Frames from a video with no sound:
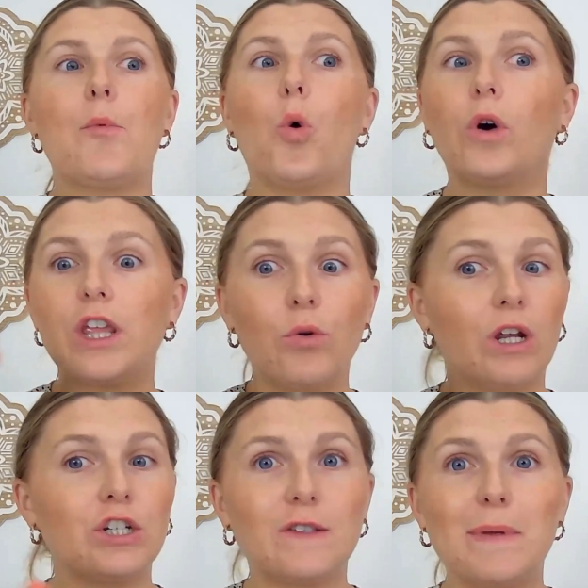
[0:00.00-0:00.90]
or you
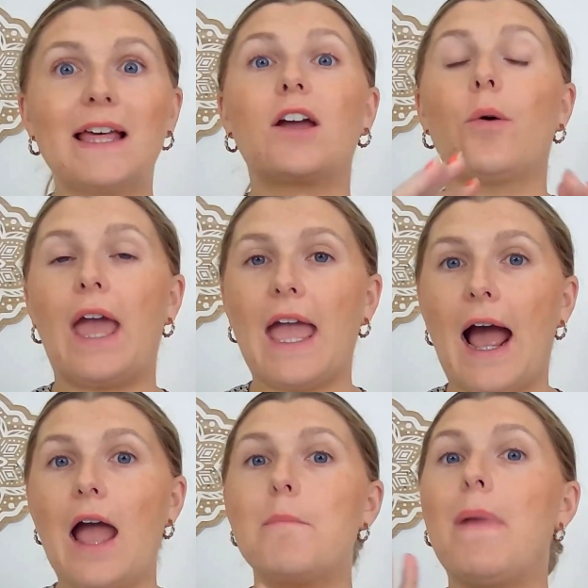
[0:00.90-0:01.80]
can just be like, okay,
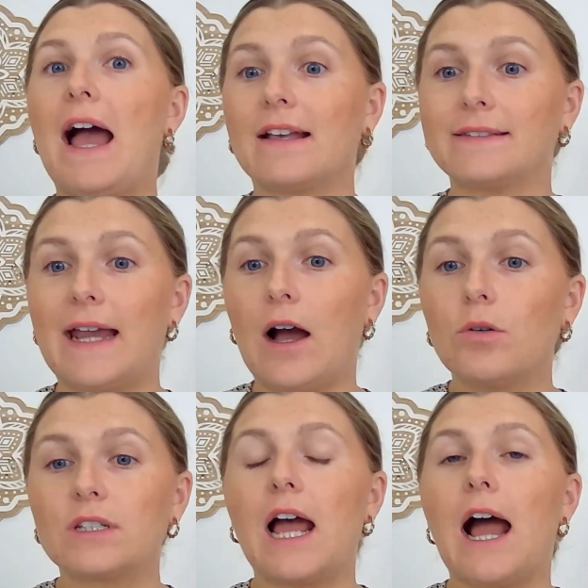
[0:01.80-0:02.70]
I'm maxed out.